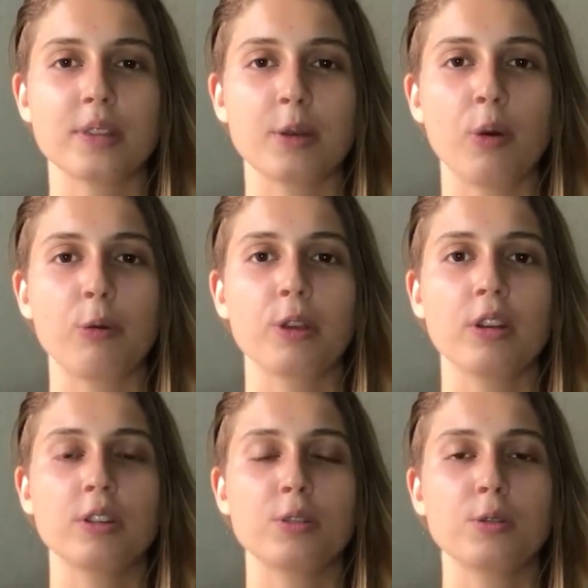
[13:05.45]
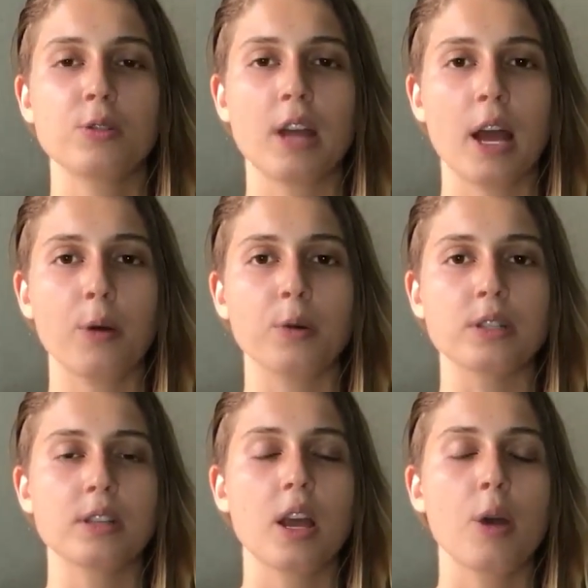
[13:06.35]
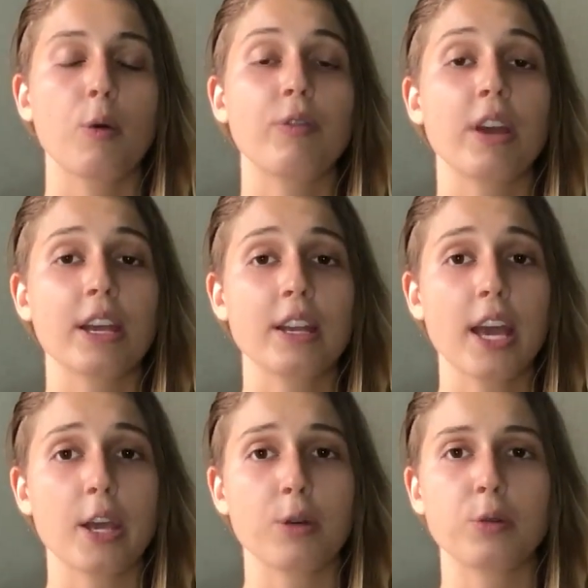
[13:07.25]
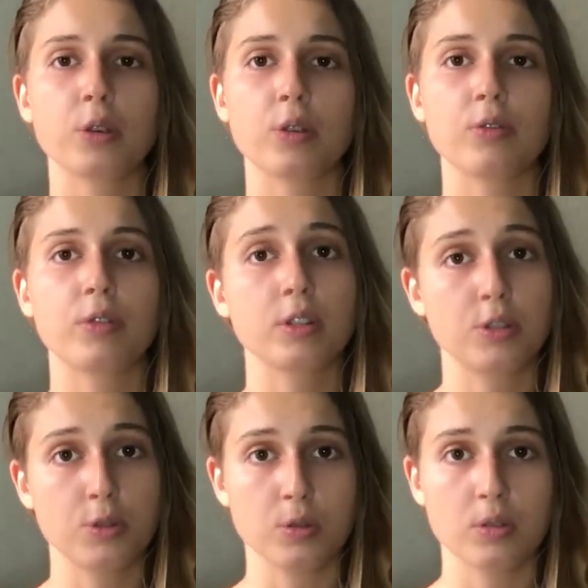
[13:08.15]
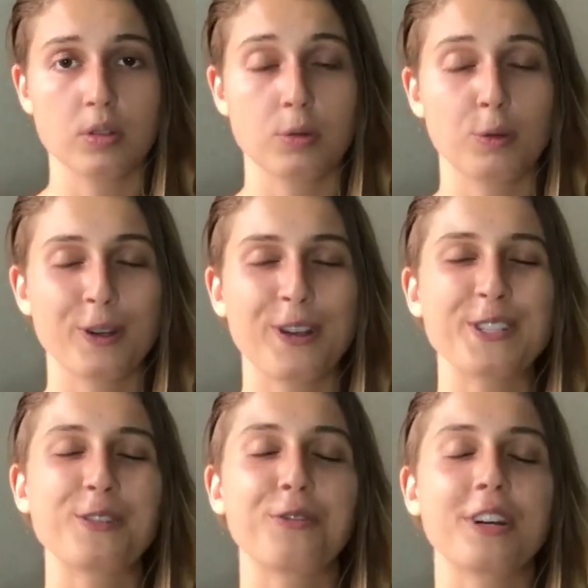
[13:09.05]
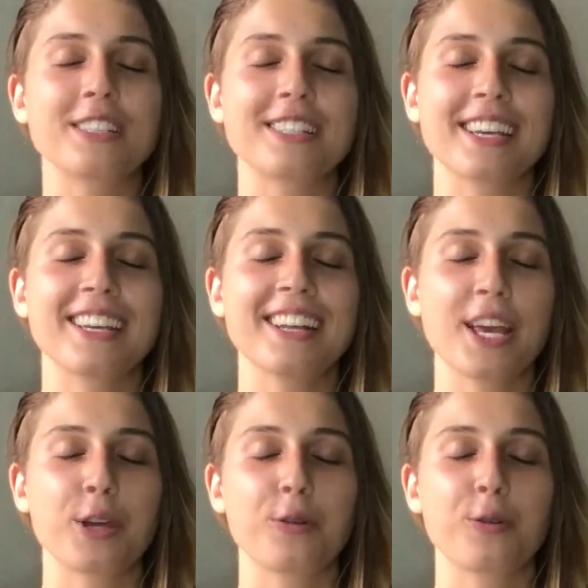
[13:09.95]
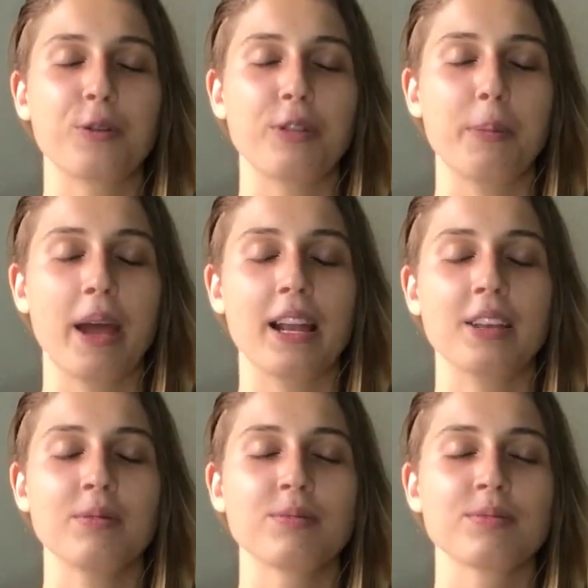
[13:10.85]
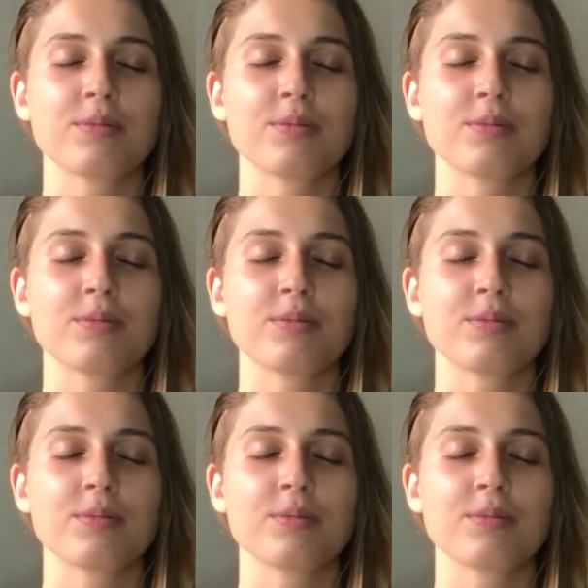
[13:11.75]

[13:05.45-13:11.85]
And what we're going to do now is, with the inhale, we're going to first inhale with the belly,